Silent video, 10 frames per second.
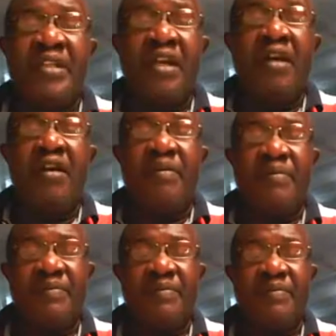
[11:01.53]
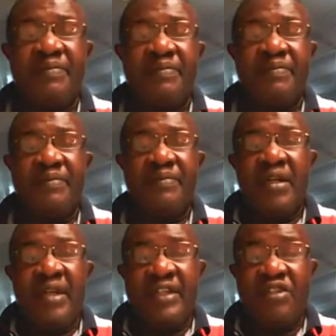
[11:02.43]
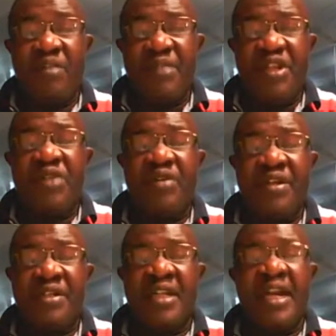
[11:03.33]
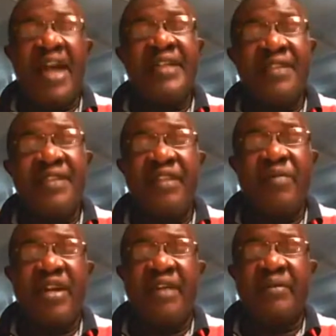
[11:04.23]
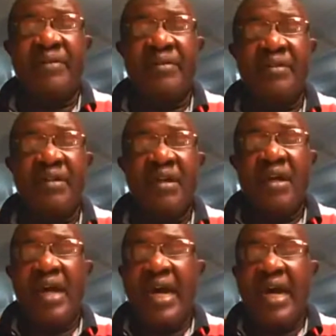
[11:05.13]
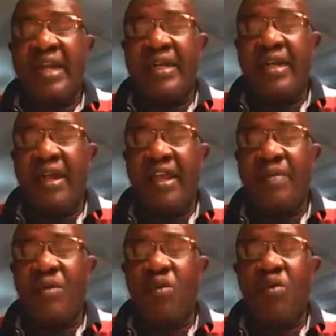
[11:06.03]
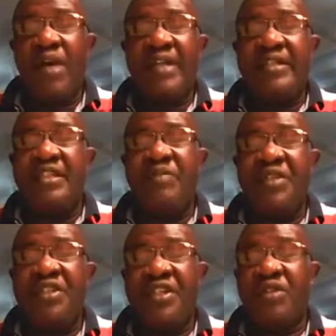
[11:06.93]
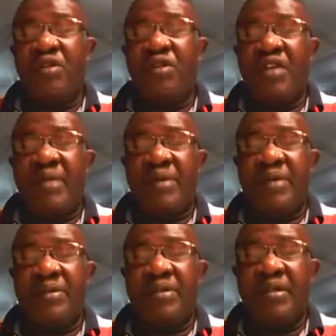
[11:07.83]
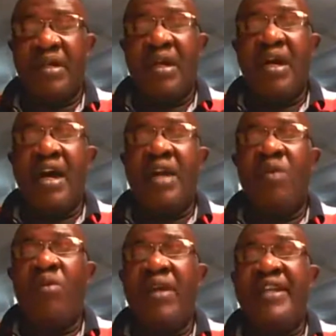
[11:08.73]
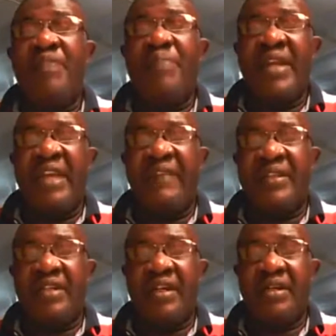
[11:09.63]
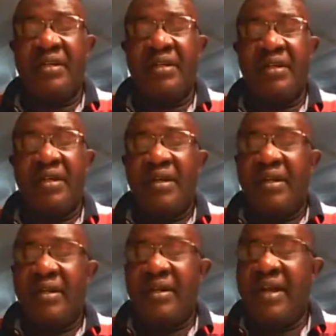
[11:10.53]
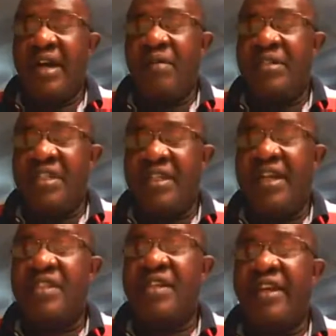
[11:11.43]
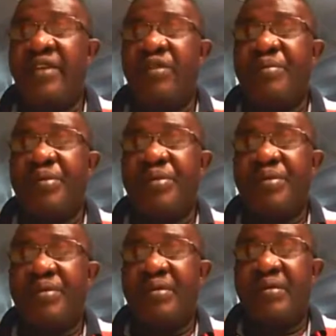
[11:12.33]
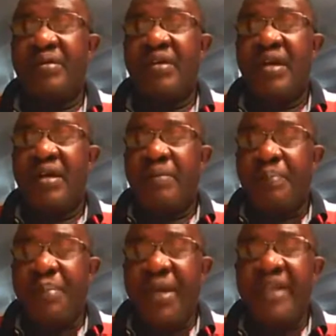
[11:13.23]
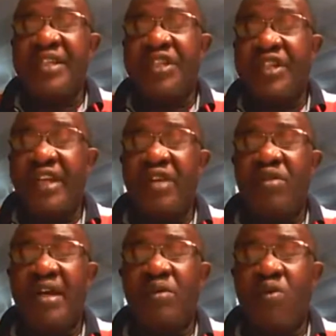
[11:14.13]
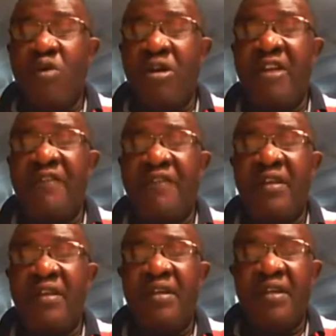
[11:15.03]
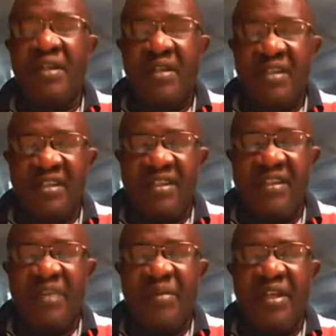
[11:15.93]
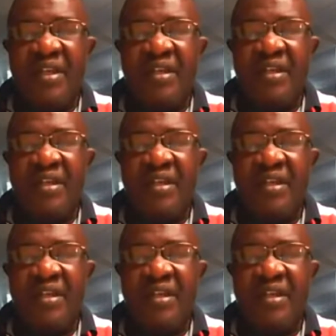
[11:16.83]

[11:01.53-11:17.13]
come, there's something you need to understand. I sat him down and tell him what TBC is all about and what the benefits are. Now this guy signed up, paid his $10 wallet fee the same day,